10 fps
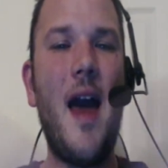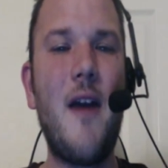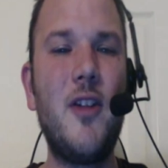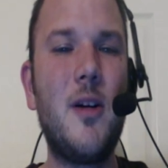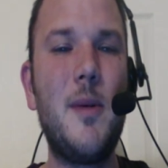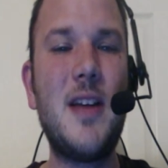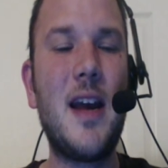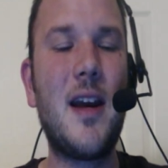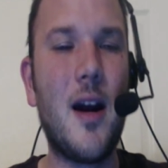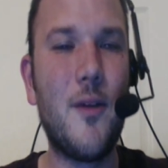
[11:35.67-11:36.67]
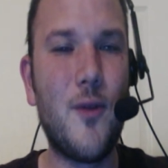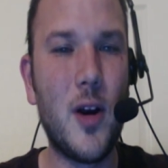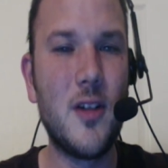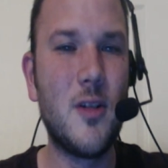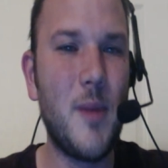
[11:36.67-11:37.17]
Everything will be taken care of for
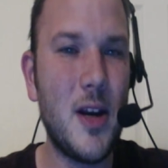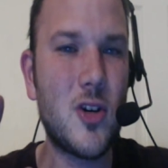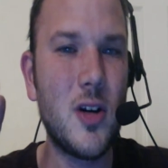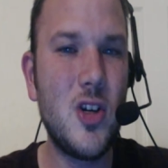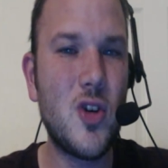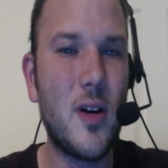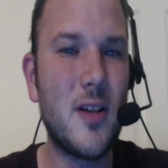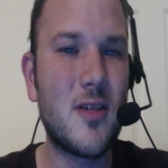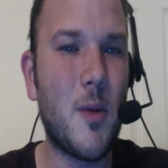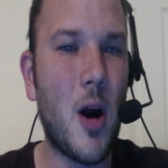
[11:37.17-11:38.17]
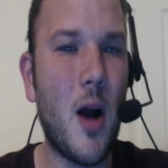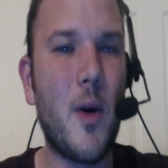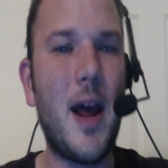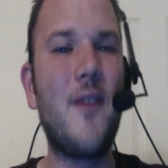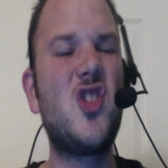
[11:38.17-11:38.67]
you. So make sure you join us tomorrow. I
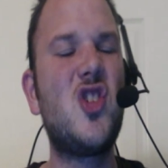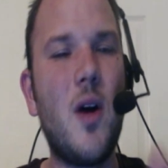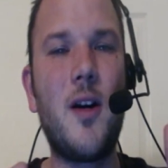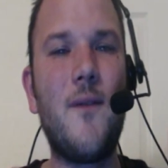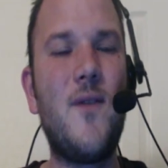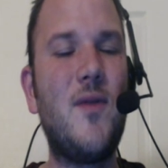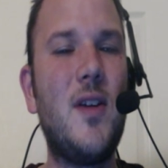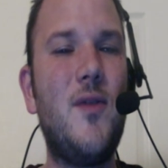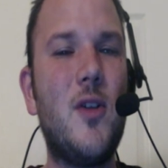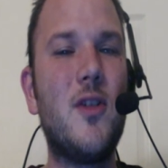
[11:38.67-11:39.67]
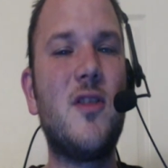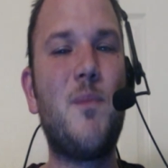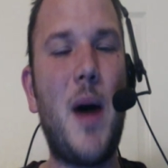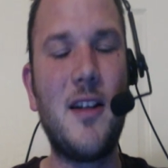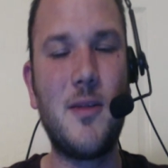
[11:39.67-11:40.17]
want to have 250 viewers
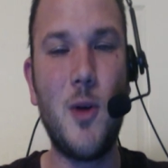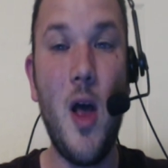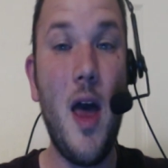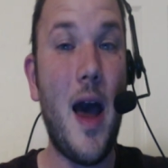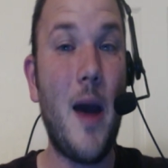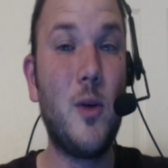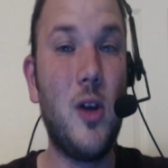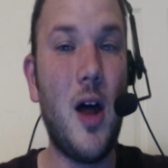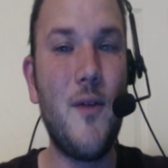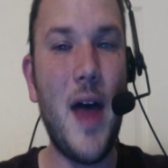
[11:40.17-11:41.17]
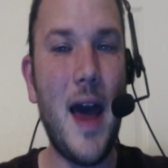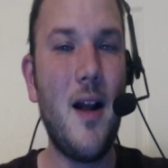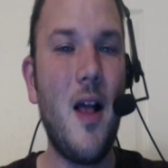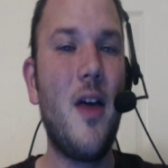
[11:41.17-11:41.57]
if possible. I would love that.